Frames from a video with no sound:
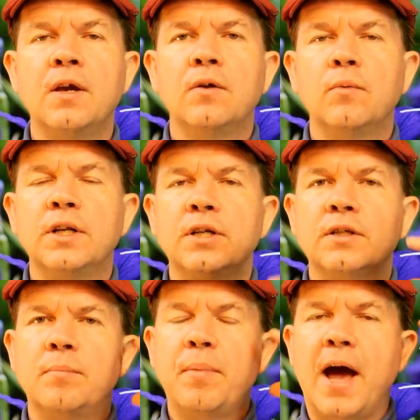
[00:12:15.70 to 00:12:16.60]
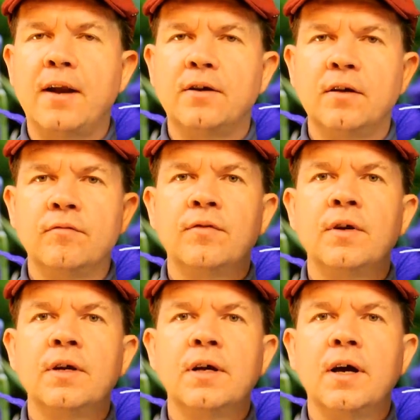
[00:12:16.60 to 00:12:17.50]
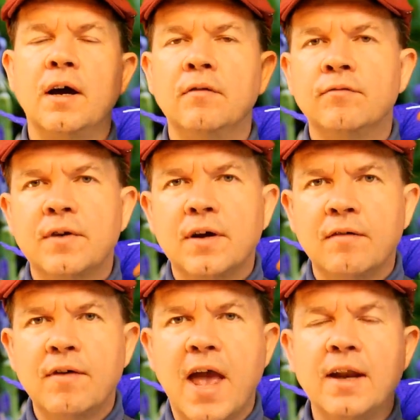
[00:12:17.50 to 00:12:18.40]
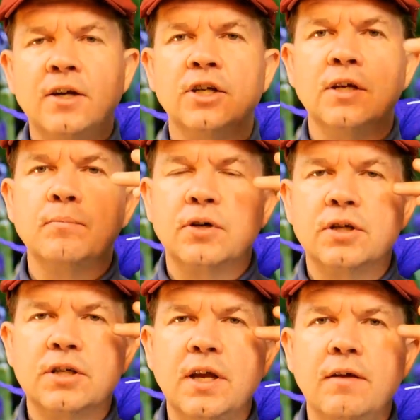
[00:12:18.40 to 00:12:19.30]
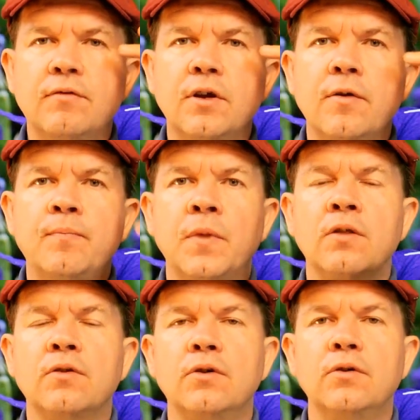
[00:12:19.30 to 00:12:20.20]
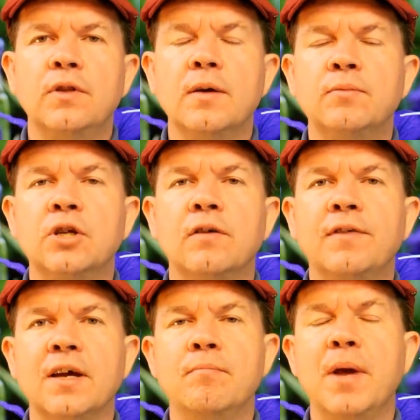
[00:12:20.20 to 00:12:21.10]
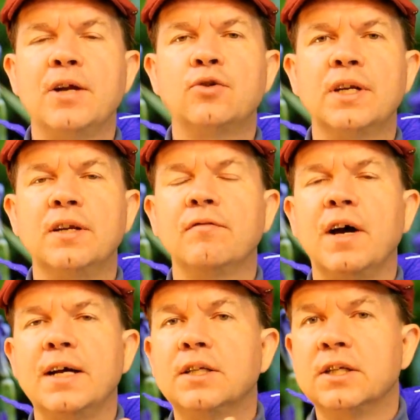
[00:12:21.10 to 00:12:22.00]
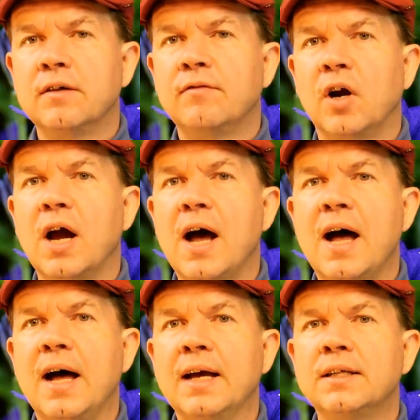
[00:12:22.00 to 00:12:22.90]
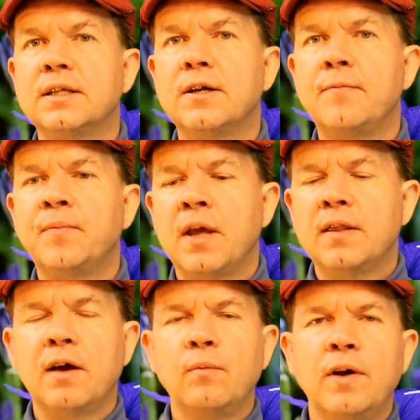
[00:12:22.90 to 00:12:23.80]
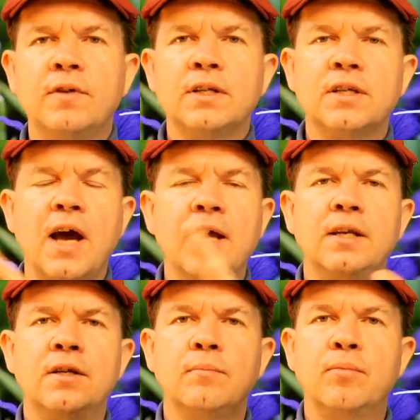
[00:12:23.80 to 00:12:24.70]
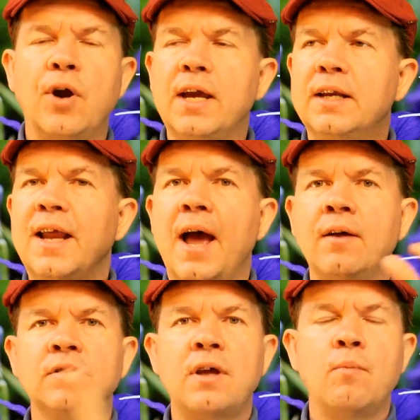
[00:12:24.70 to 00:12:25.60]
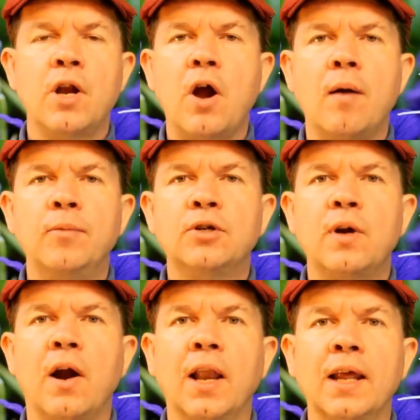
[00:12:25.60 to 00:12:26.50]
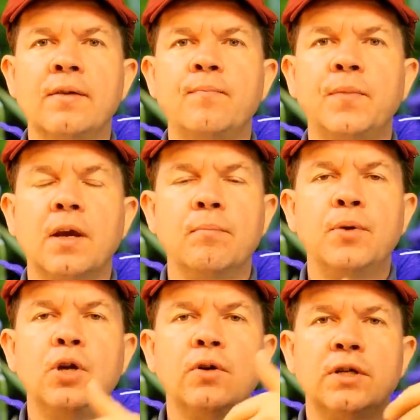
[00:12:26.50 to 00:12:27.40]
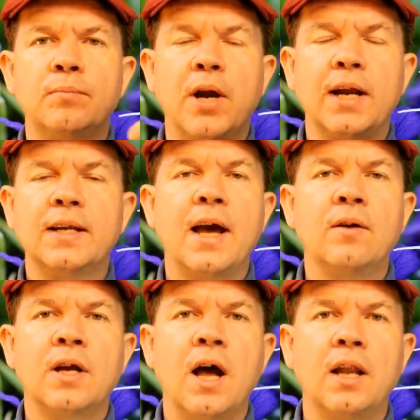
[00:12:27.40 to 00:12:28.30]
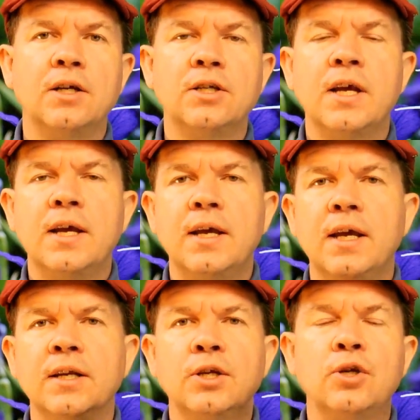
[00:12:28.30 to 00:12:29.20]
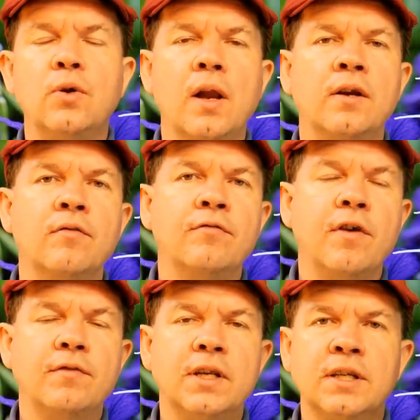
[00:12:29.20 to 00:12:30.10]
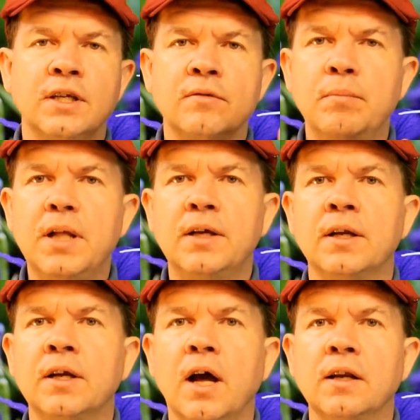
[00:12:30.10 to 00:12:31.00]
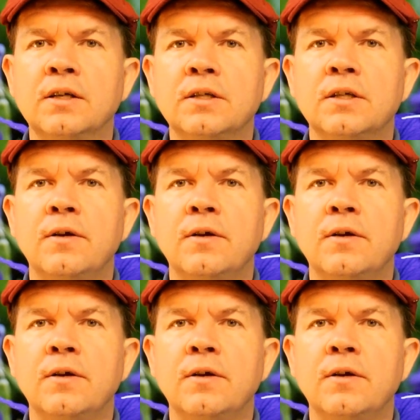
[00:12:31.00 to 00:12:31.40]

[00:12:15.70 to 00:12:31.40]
which is a pattern of energy perceived through the observing and measuring devices of our eyes that we've decided to break down somewhat arbitrarily. Computers break down colors into 256 million colors.